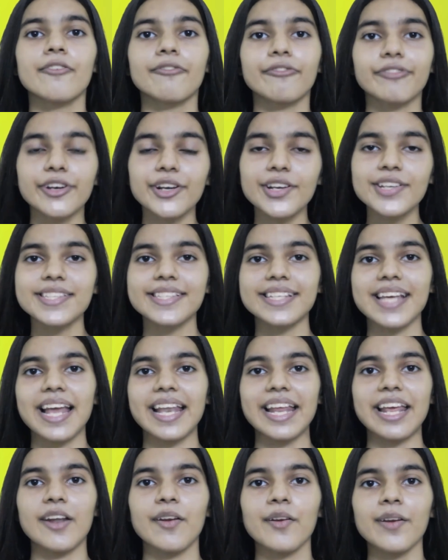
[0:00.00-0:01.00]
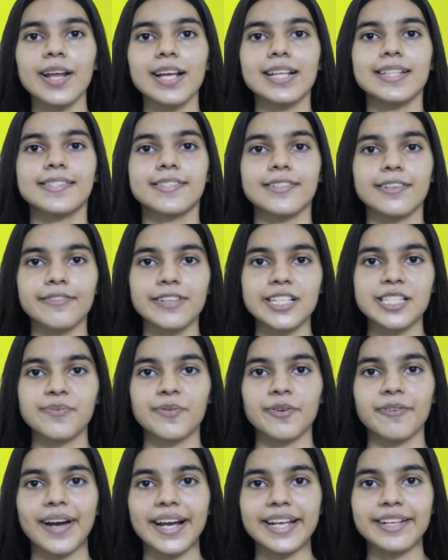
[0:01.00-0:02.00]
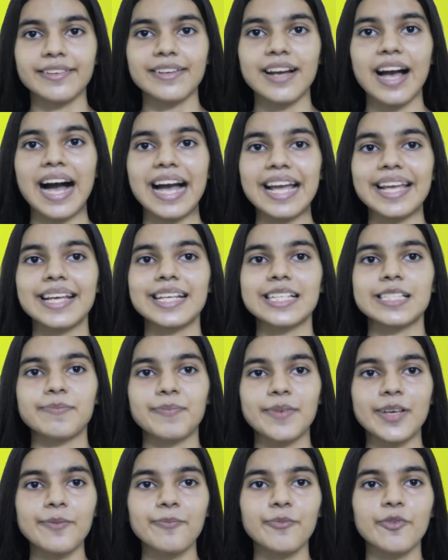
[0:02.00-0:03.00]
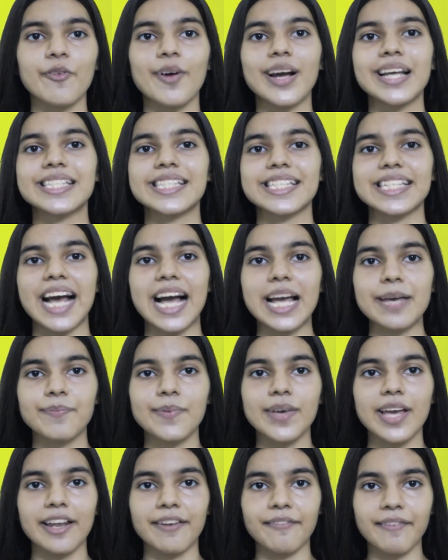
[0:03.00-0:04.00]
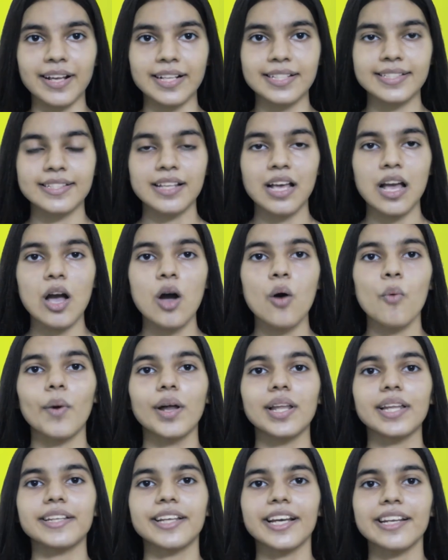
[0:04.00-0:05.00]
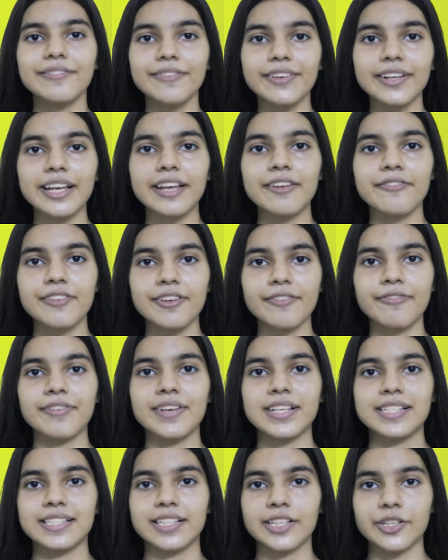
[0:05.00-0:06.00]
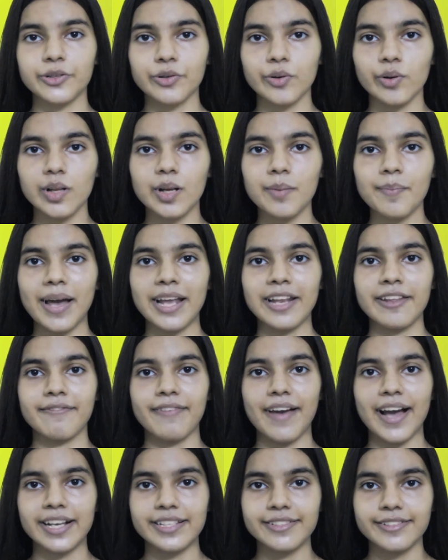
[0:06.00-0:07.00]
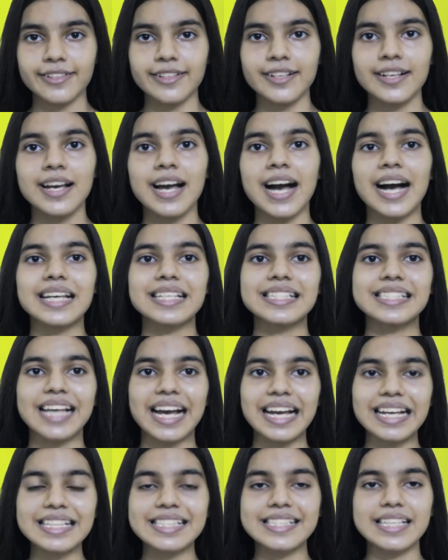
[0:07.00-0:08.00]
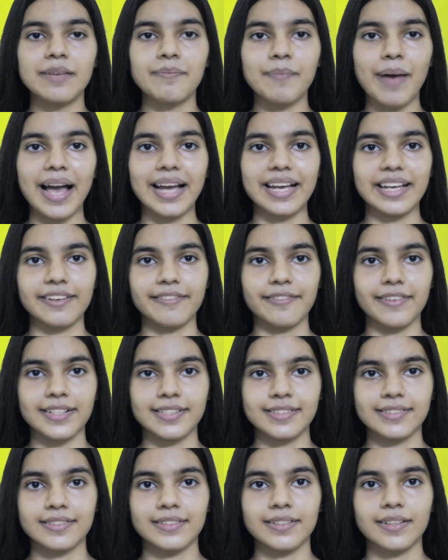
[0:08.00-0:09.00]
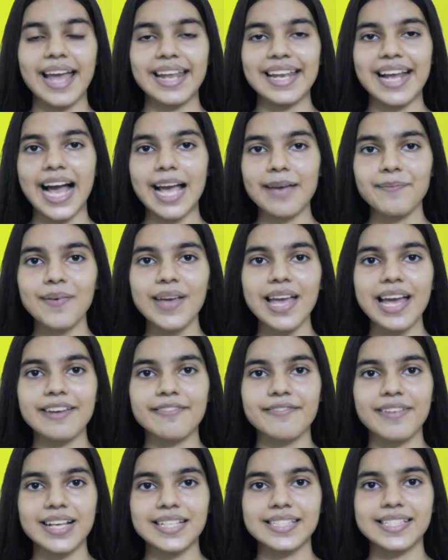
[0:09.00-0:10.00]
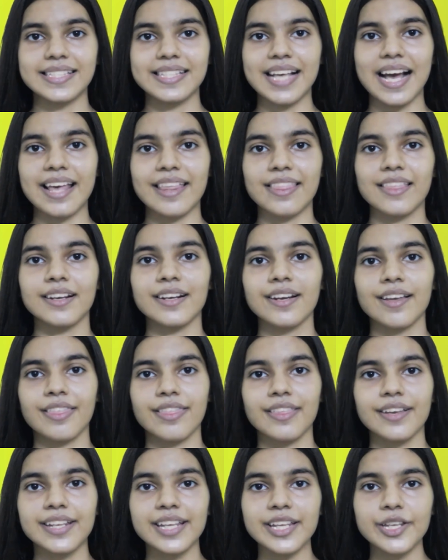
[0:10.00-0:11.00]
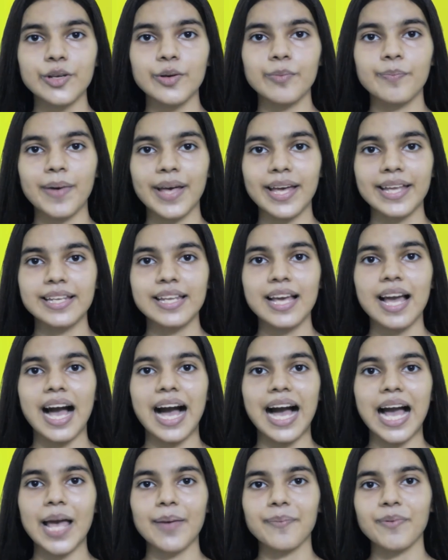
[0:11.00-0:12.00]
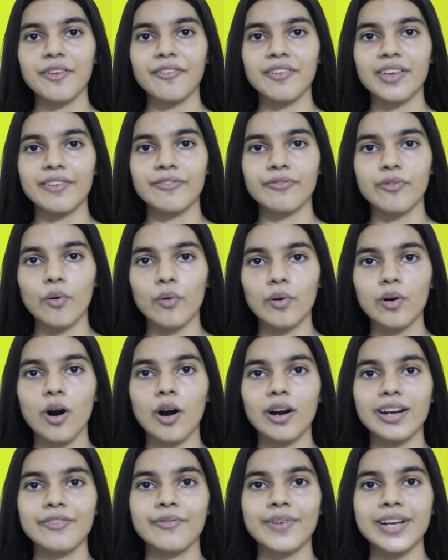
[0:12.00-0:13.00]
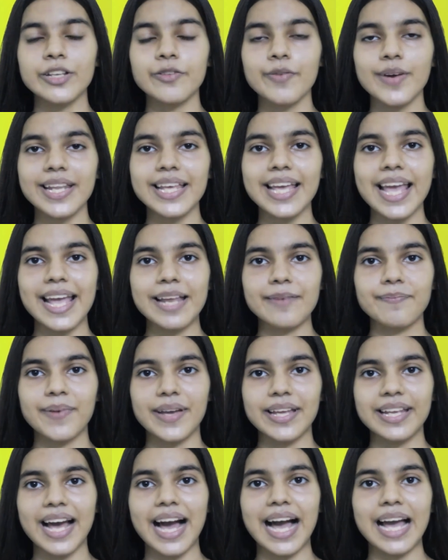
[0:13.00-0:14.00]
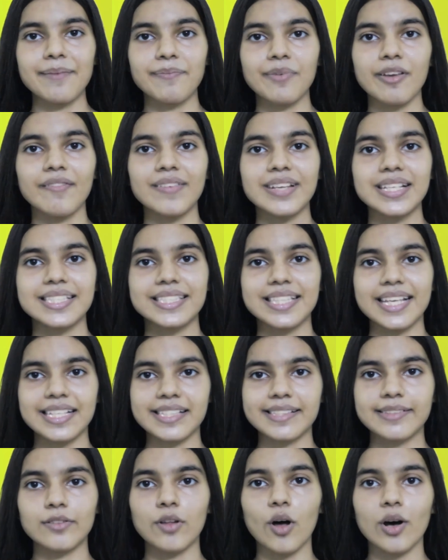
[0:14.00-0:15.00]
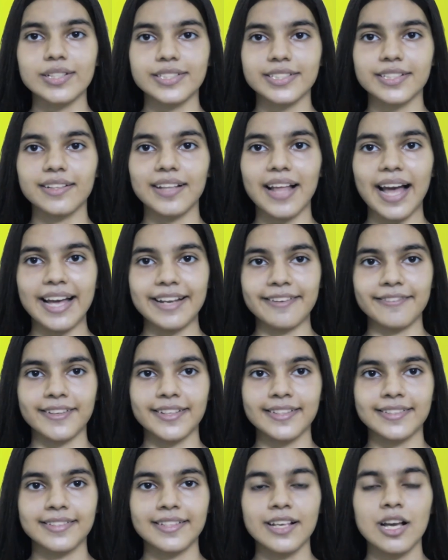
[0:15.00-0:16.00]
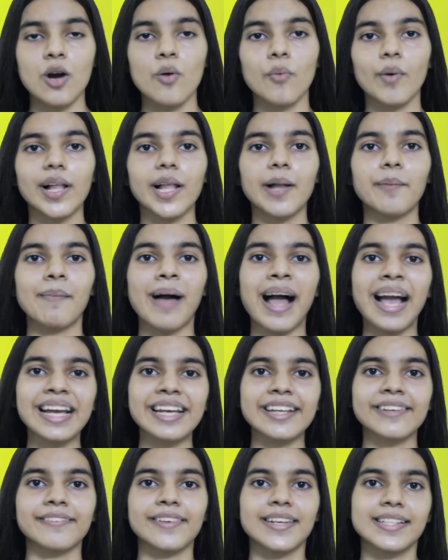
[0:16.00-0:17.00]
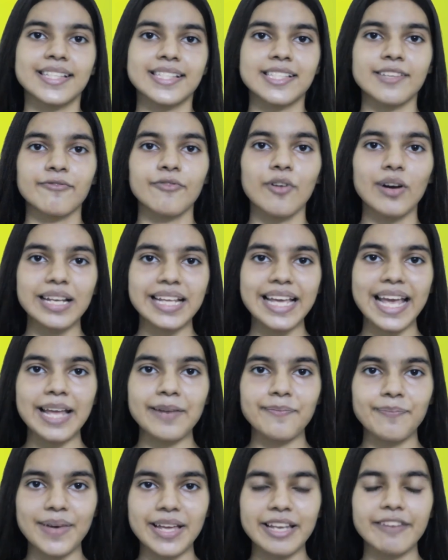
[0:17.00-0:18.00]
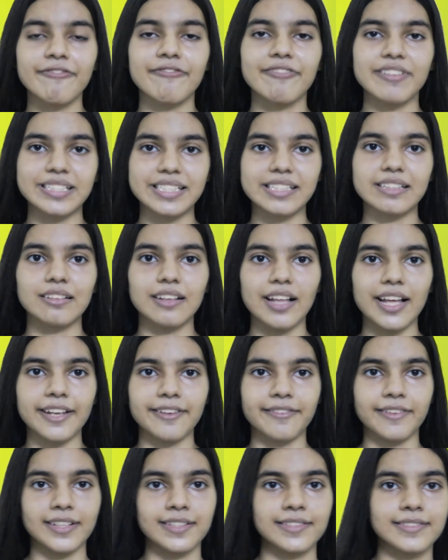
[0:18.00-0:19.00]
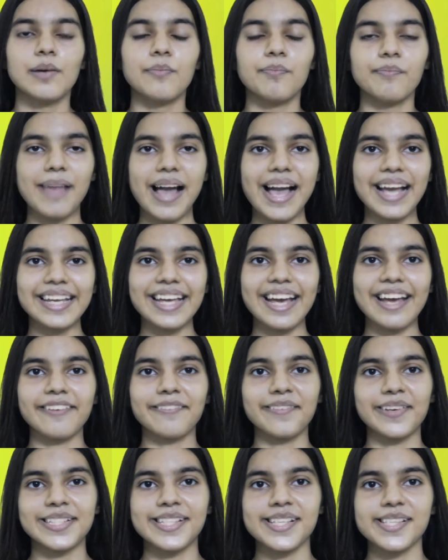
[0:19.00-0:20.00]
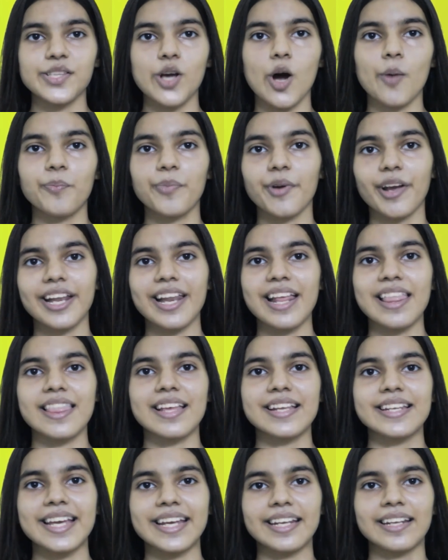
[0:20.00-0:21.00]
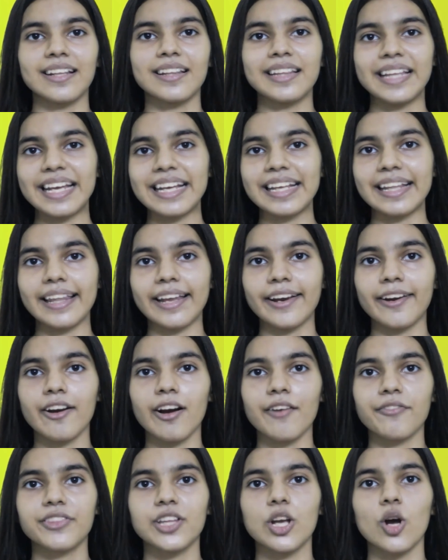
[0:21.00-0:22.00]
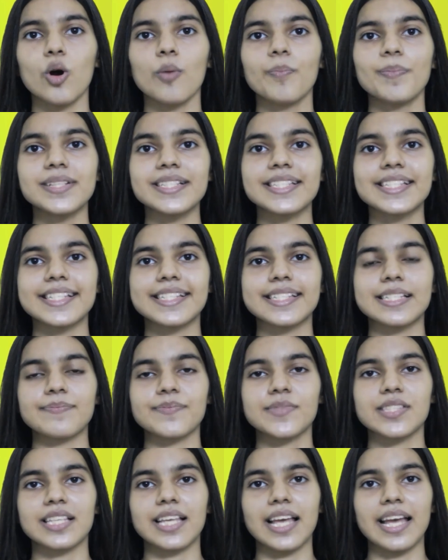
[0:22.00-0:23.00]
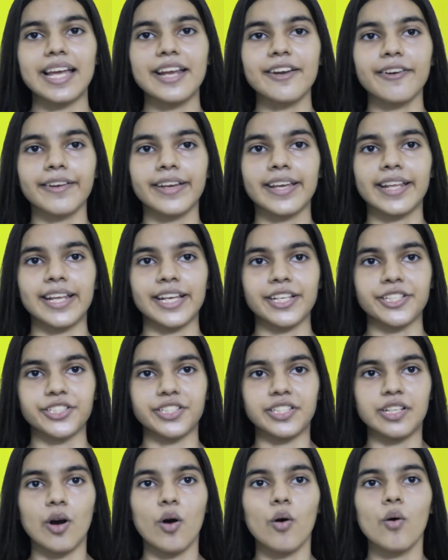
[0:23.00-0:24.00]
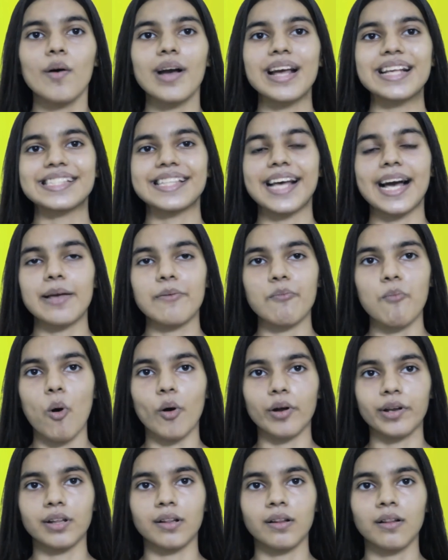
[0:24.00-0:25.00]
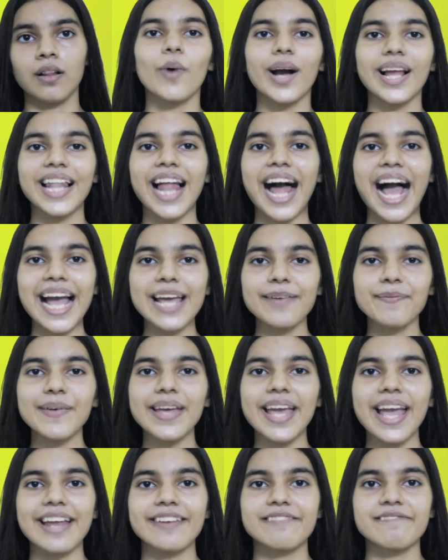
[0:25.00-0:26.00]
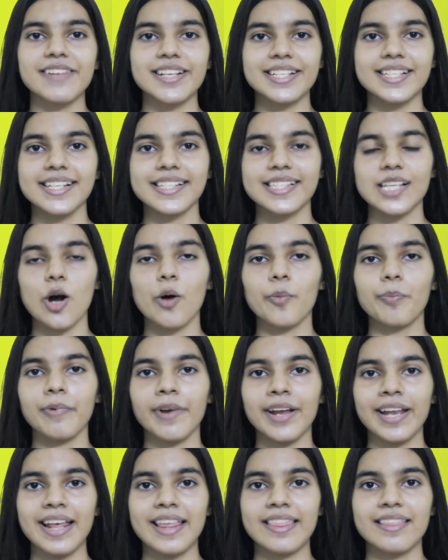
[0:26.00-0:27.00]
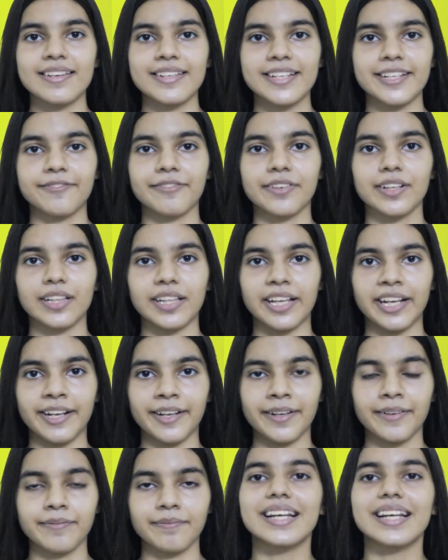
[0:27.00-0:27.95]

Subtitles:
First, an Internet Service Provider provides an IP address, while a Network Interface Controller manufacturer assigns a MAC address. An IP address is either a 32-bit IPv4 or a 128-bit IPv6 logical address, while a MAC address is a 48-bit physical address. MAC addresses operate in the data link layer of the Open Systems Interconnection model, while IP addresses operate in the network layer.